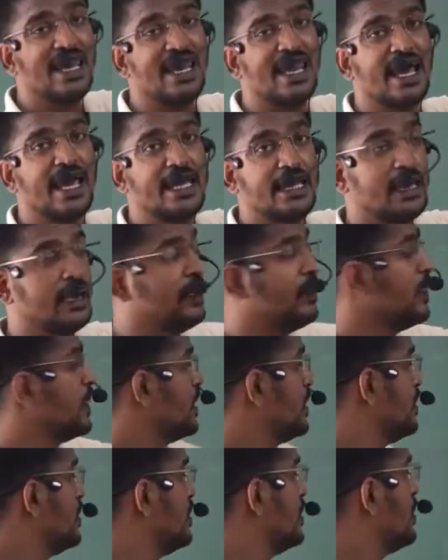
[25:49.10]
line,
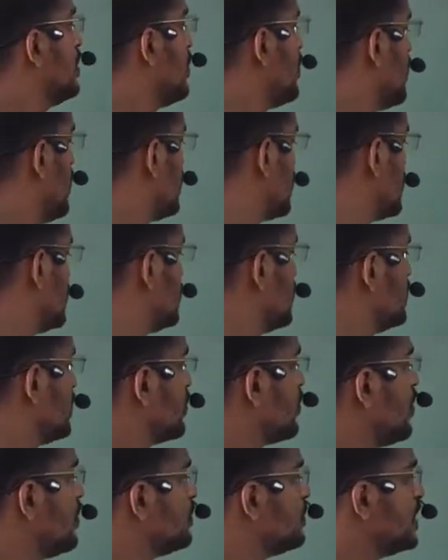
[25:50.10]
or the
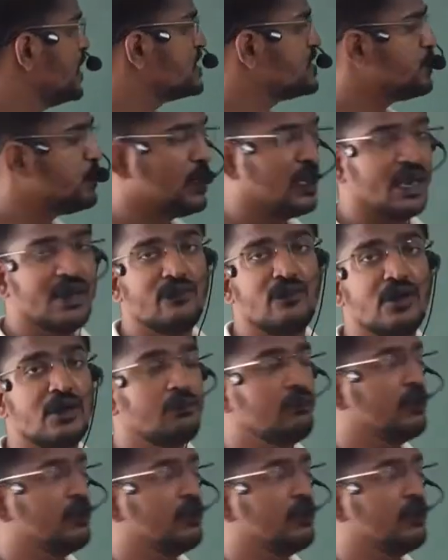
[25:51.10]
complex plane will